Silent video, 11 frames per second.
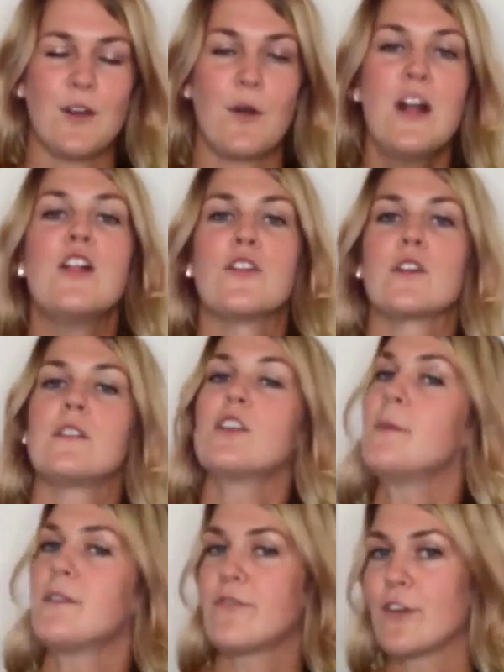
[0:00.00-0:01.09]
So they're a
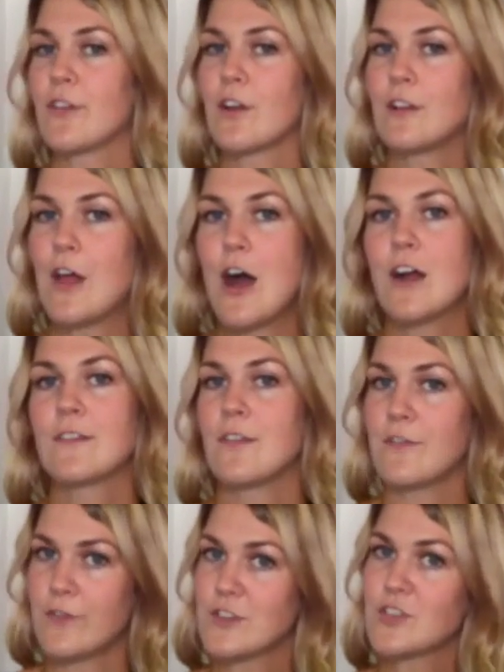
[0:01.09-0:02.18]
little bit further along
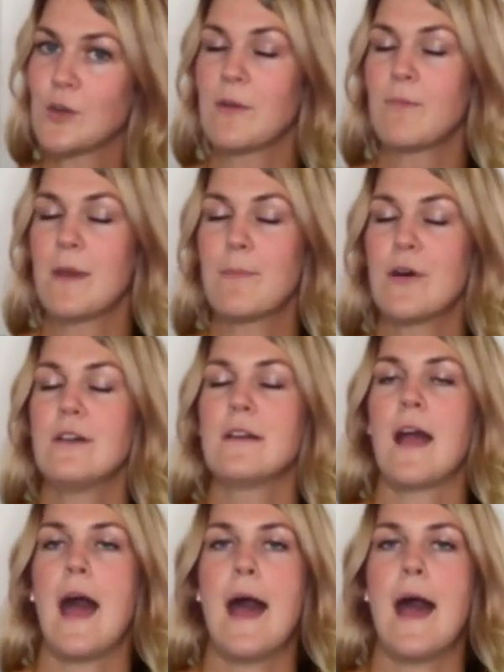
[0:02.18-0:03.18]
than the first group of people,